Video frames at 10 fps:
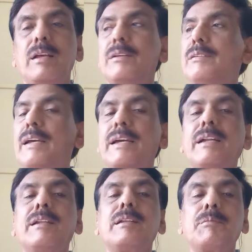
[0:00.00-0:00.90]

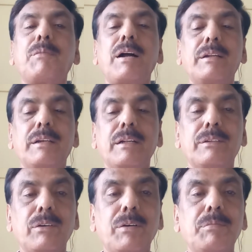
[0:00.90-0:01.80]
Second, the
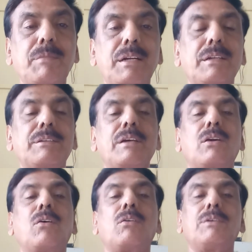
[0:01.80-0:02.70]
particles of matters
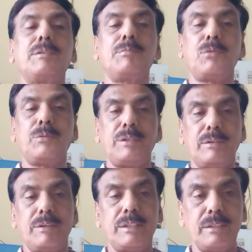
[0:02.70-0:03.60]
are always moving,
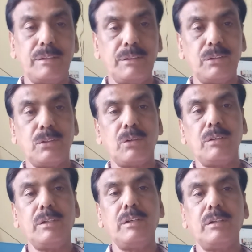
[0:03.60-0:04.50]
whether it is
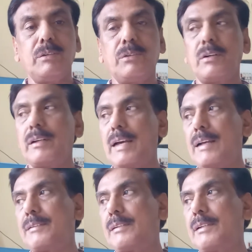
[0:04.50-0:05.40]
solid, liquid, or
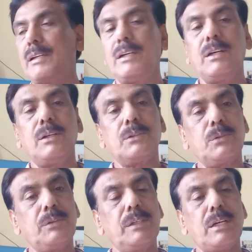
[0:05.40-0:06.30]
gas. So
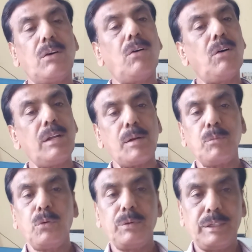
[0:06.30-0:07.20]
they are all are
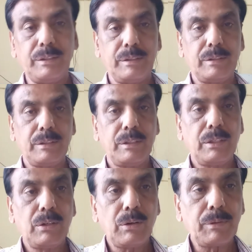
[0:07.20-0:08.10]
moving.
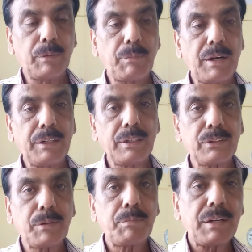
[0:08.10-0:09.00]
The particles
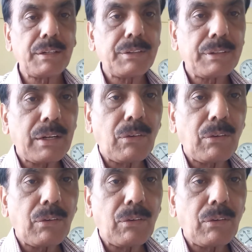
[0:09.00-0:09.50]
of matters are